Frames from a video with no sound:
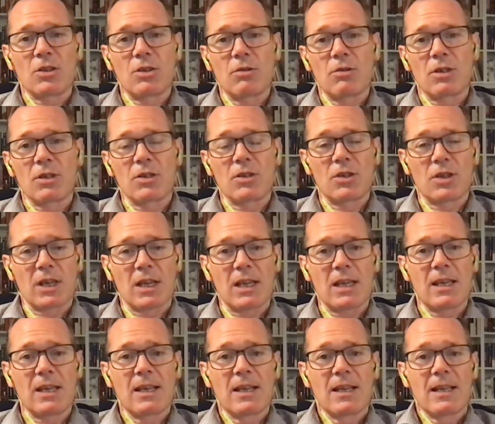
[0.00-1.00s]
you can
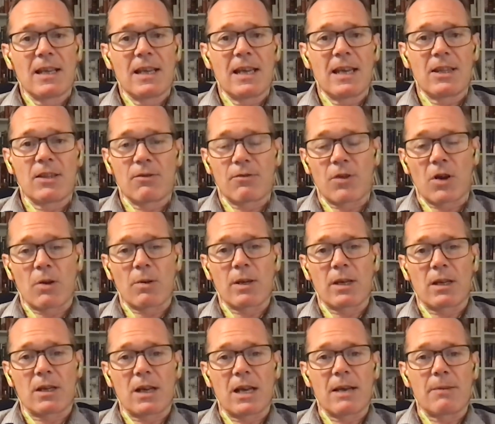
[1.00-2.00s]
see in the
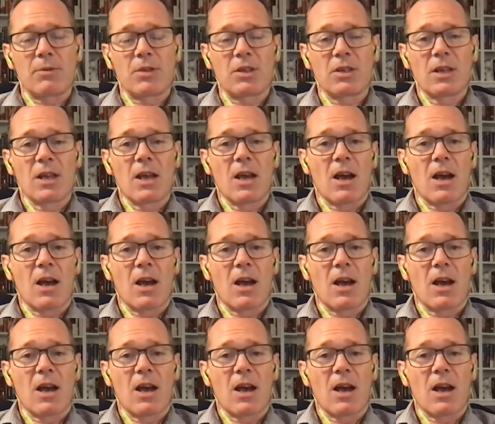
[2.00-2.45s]
following clips